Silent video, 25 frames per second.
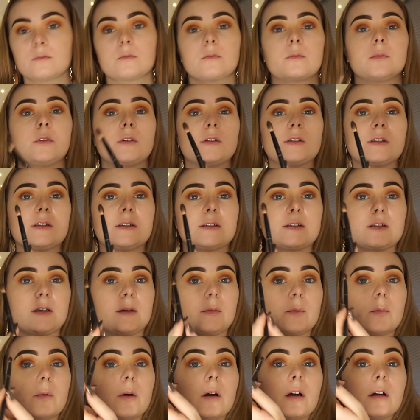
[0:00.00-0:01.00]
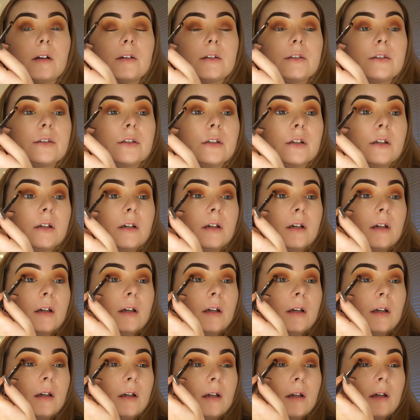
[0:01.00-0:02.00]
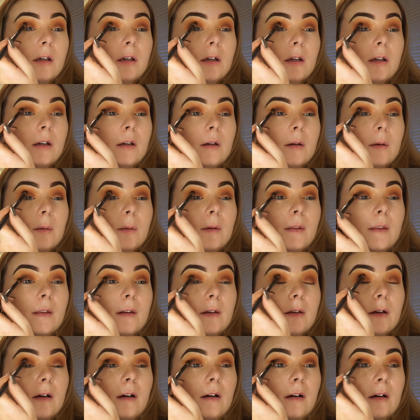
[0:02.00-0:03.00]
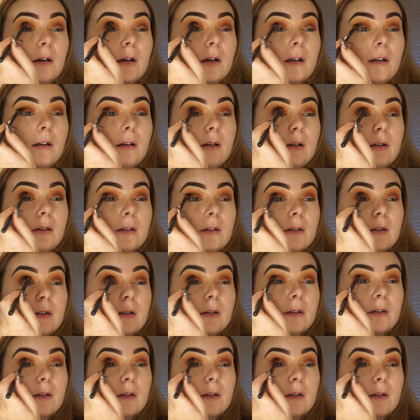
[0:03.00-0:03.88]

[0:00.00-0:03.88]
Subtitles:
I'm using the same brush with the dark colours.